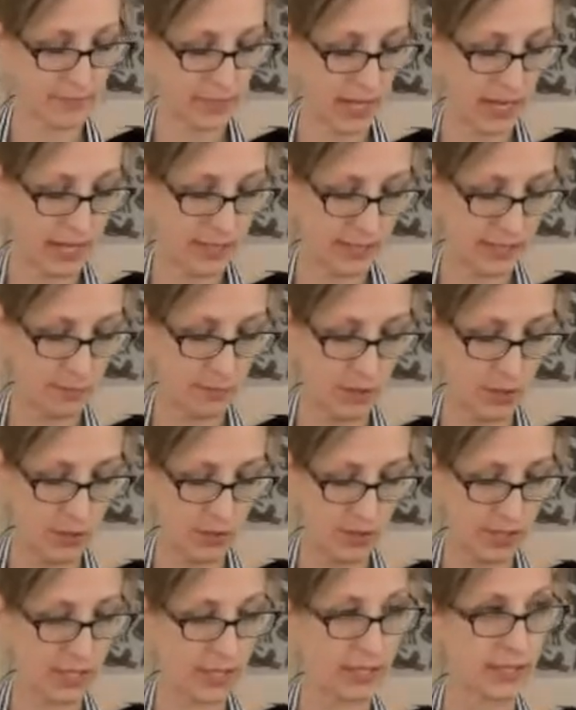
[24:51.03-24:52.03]
ended up
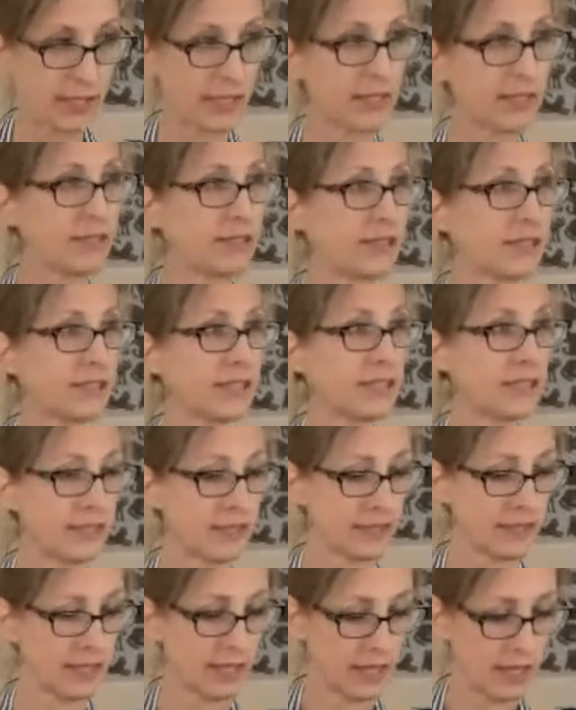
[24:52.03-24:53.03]
using is
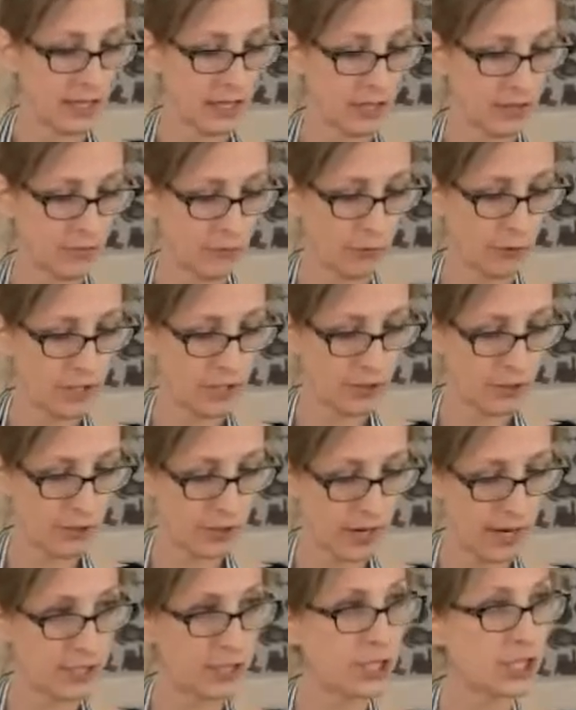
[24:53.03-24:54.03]
these
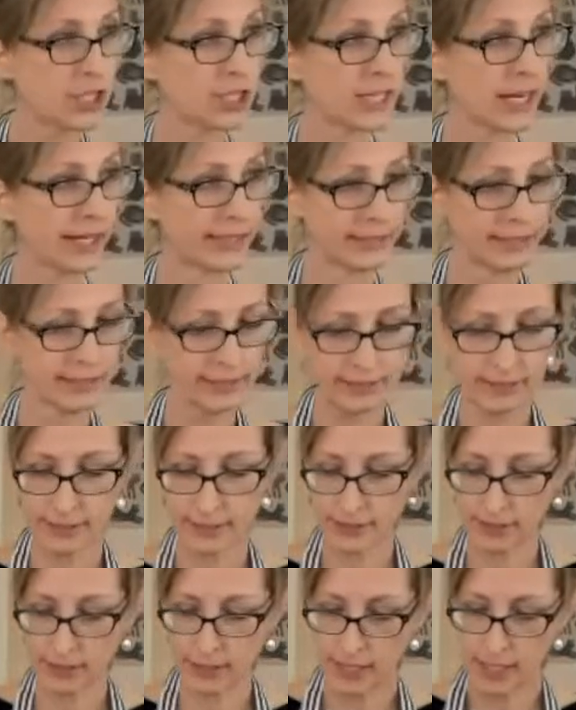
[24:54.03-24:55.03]
freeze-dried
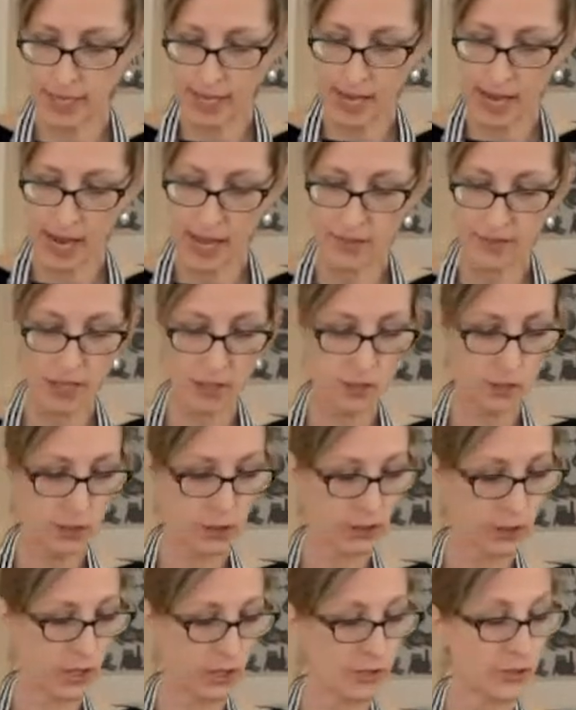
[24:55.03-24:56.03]
shallots. And then you
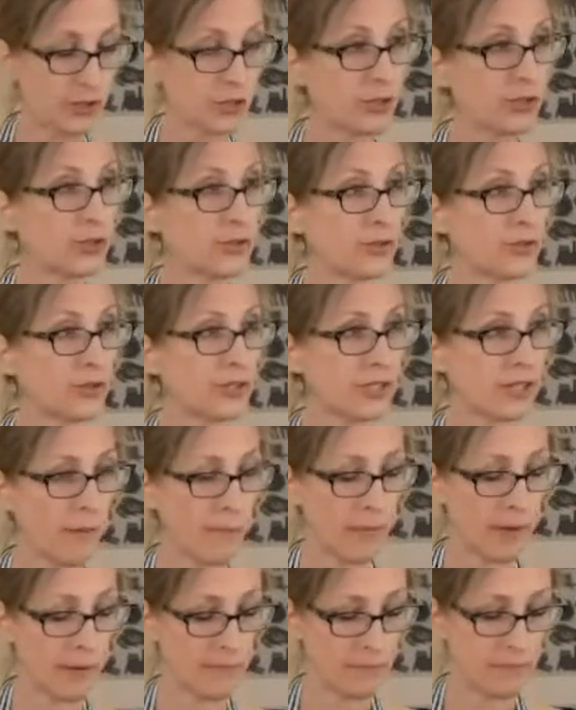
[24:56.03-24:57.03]
can also use
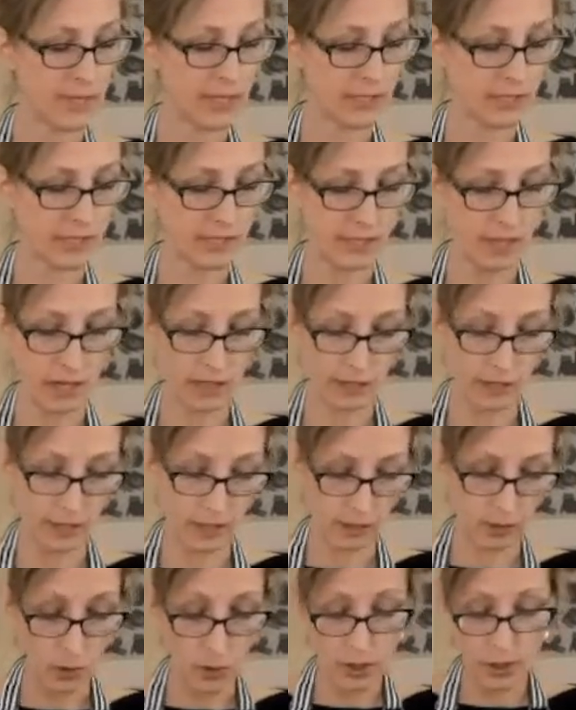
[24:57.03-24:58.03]
some minced
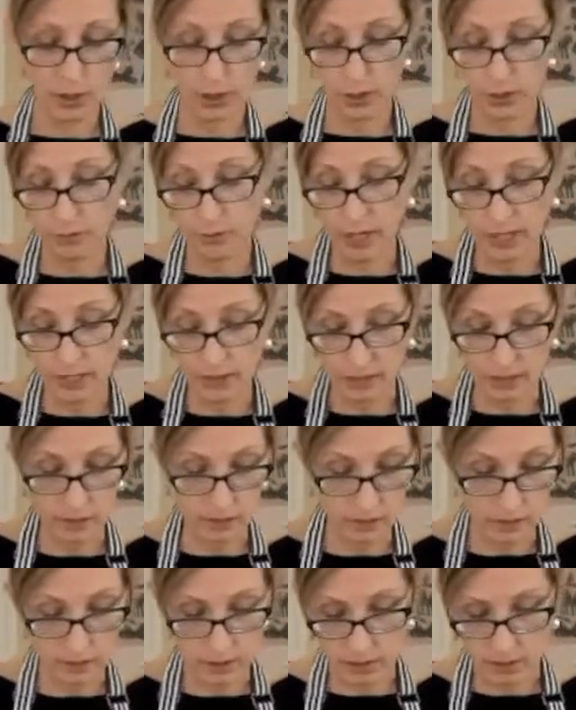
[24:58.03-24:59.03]
onion, or you could do nothing.
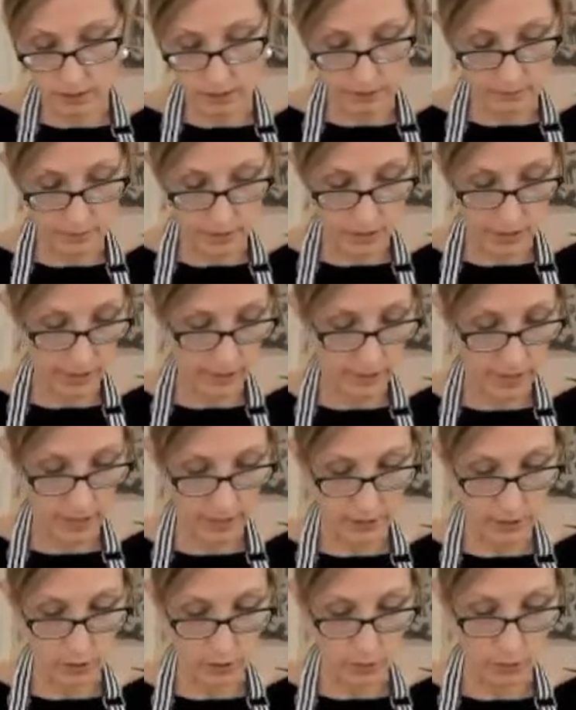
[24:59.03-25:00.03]
You could just leave it like
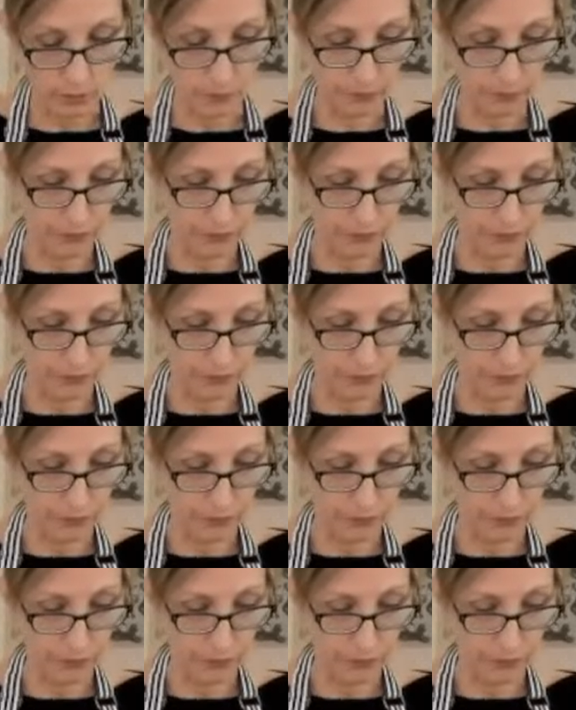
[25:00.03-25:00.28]
that too.